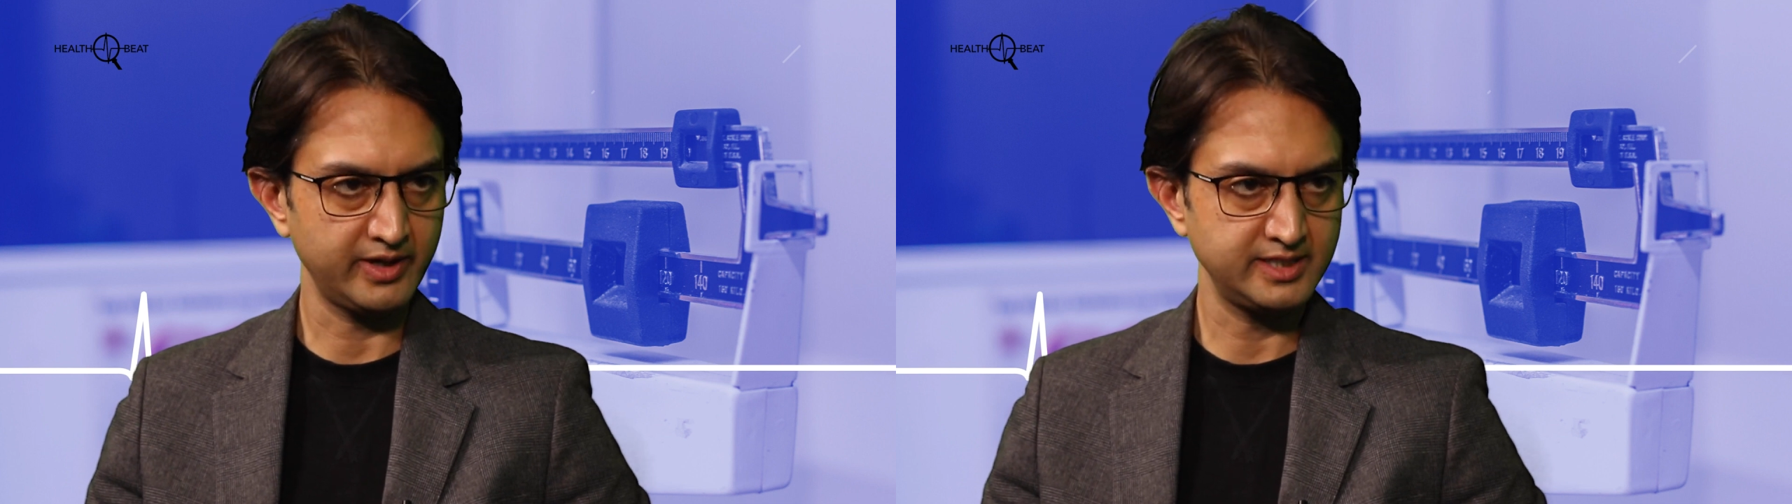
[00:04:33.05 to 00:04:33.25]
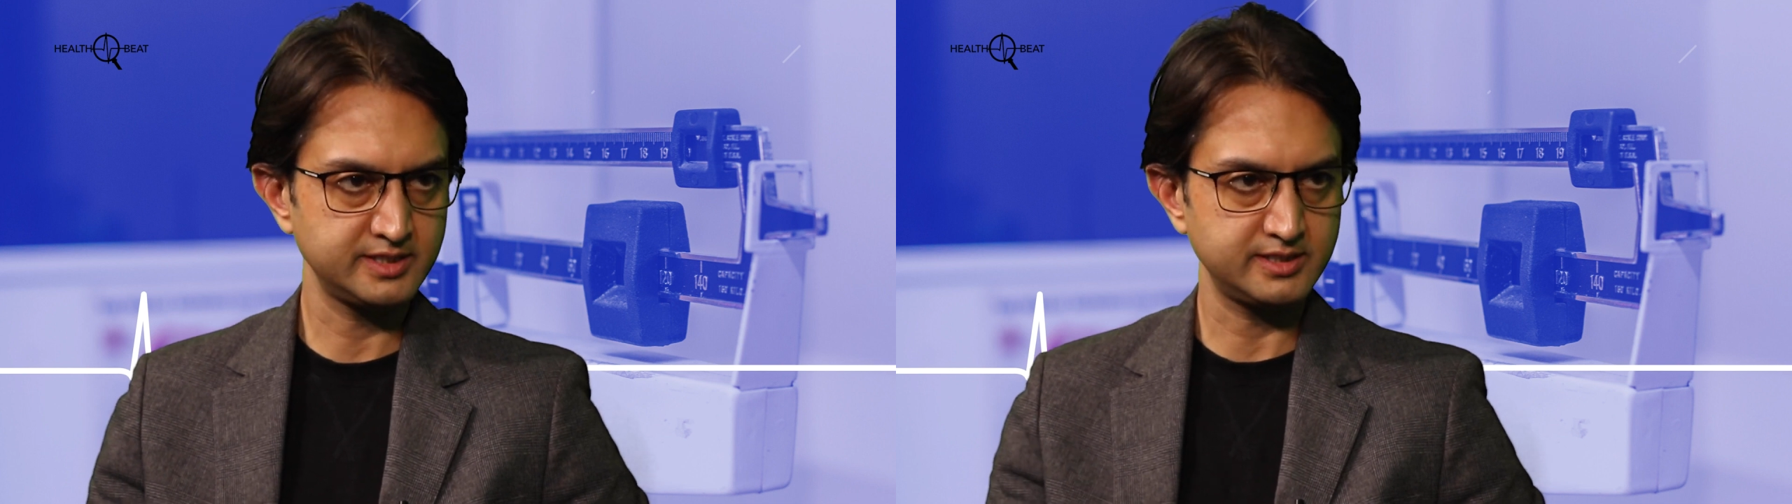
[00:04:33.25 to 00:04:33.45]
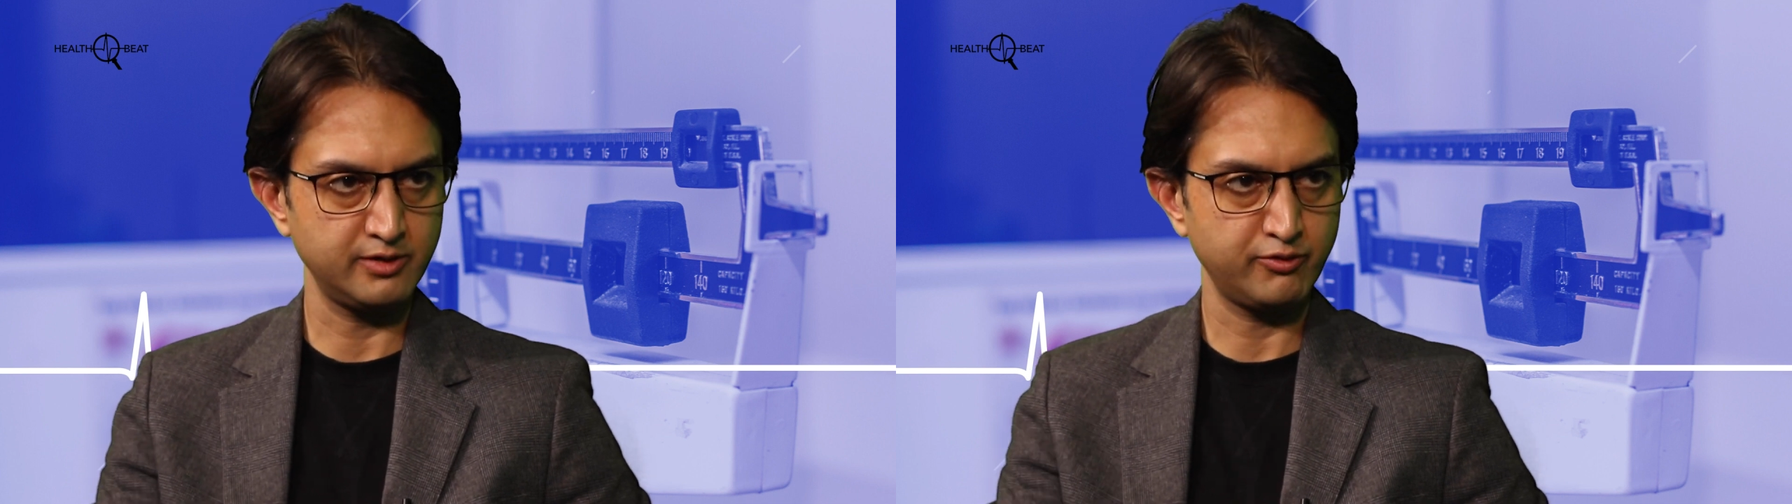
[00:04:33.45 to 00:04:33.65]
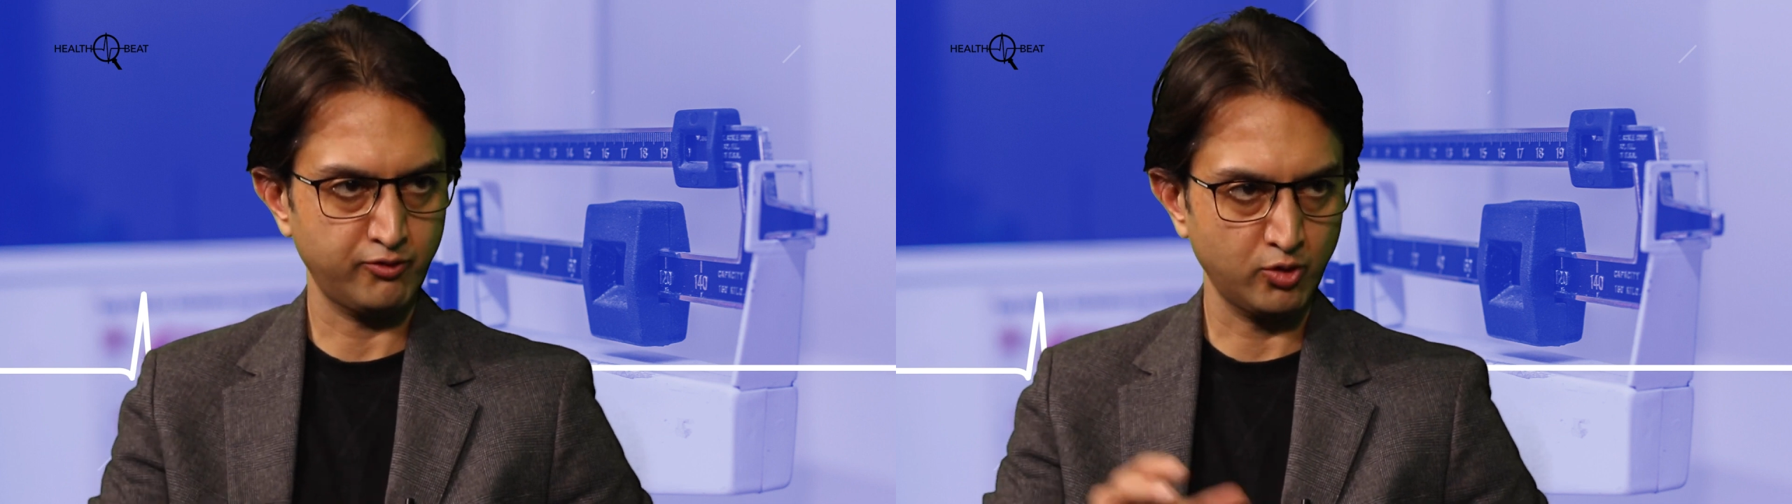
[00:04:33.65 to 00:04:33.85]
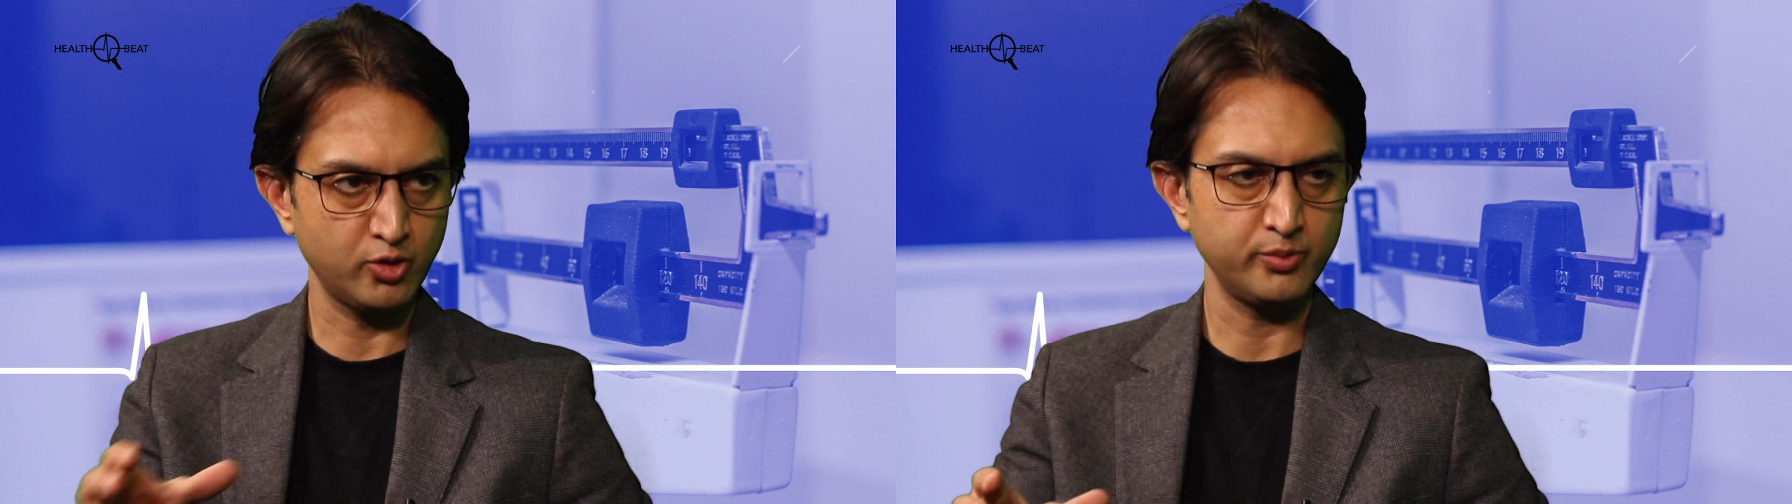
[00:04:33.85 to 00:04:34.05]
registered
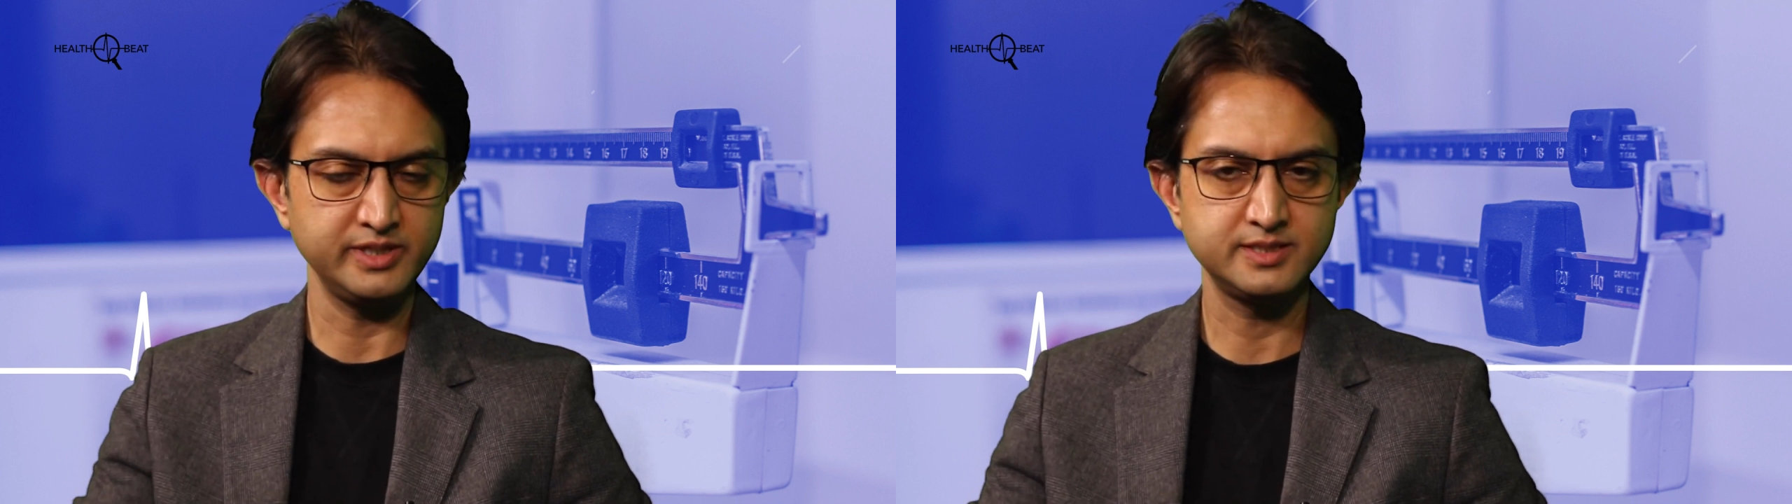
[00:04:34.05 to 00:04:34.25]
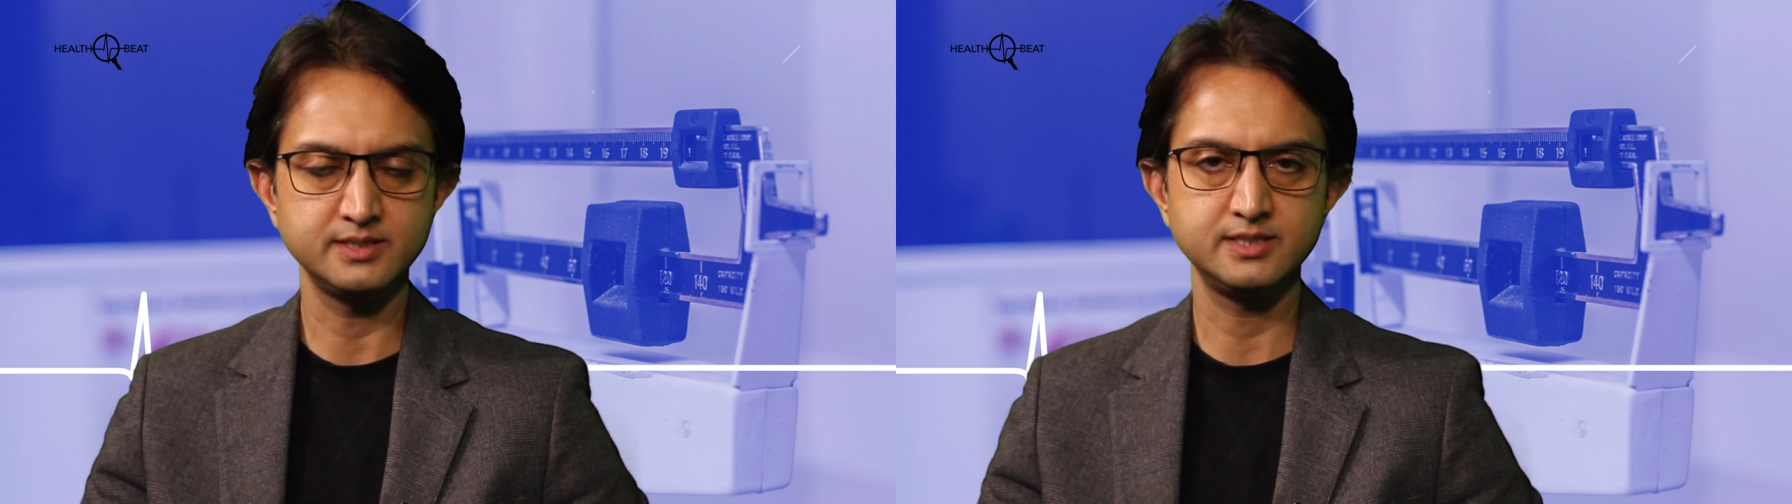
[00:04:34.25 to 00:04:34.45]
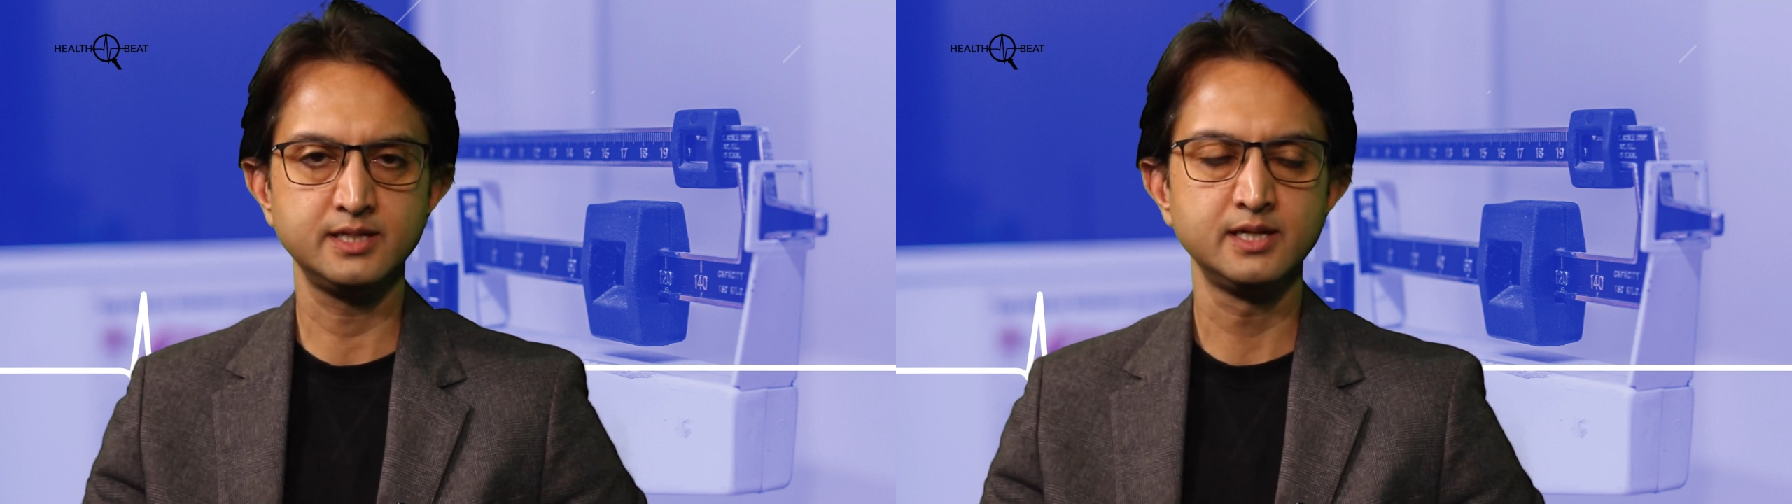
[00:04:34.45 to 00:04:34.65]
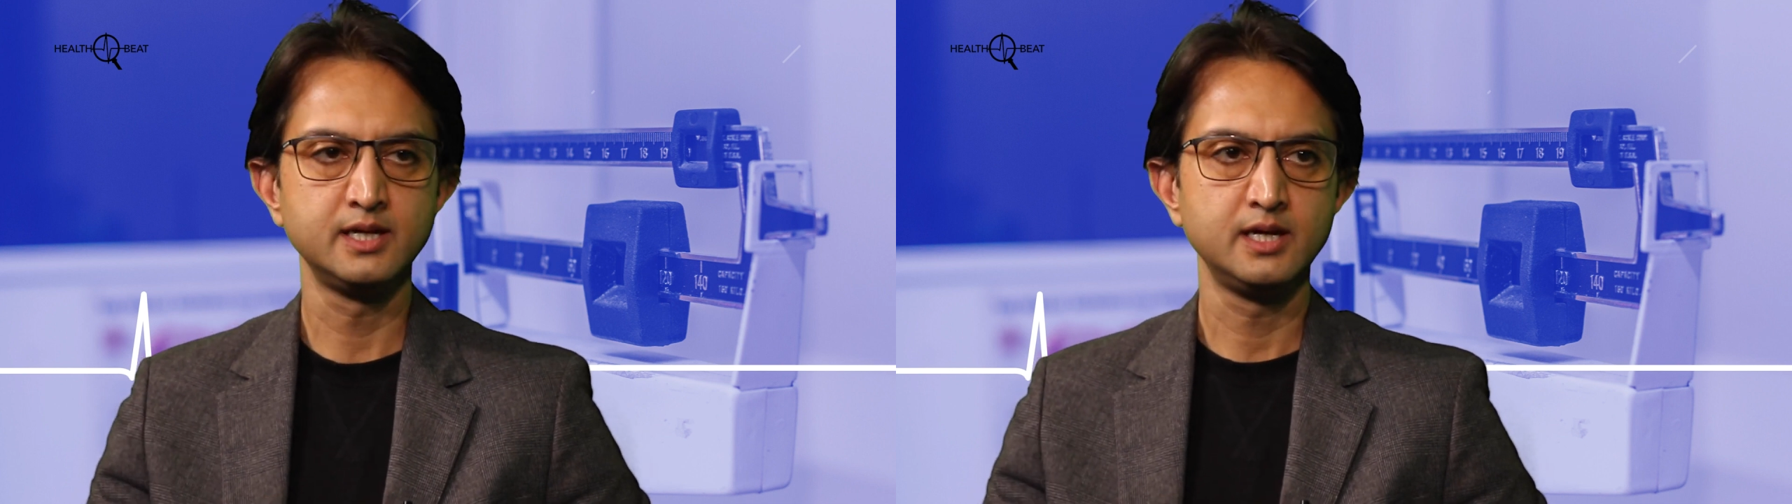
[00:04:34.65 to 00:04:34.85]
for obesity.